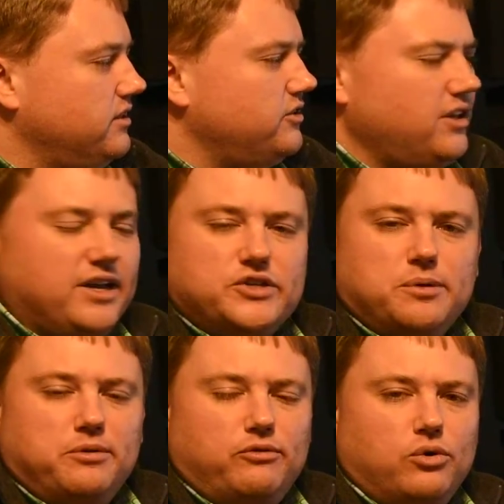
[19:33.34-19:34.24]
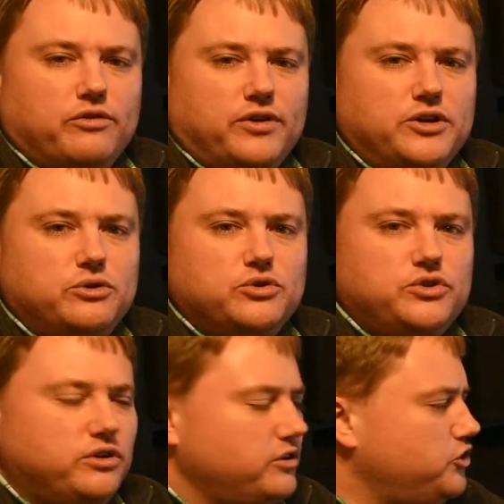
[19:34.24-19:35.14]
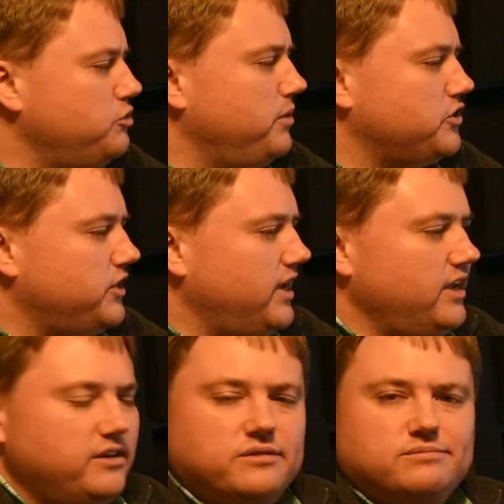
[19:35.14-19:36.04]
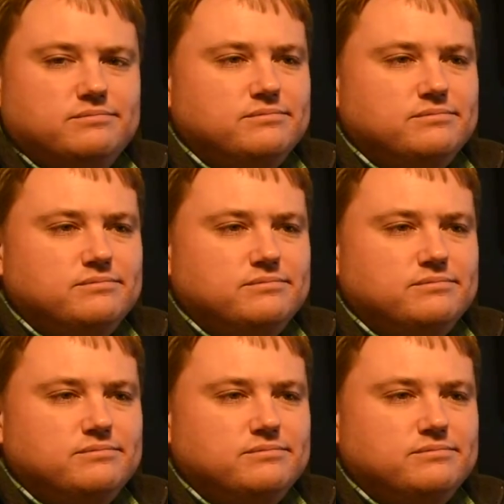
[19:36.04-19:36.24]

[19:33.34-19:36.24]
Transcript: Like I said before, if I used too much gain,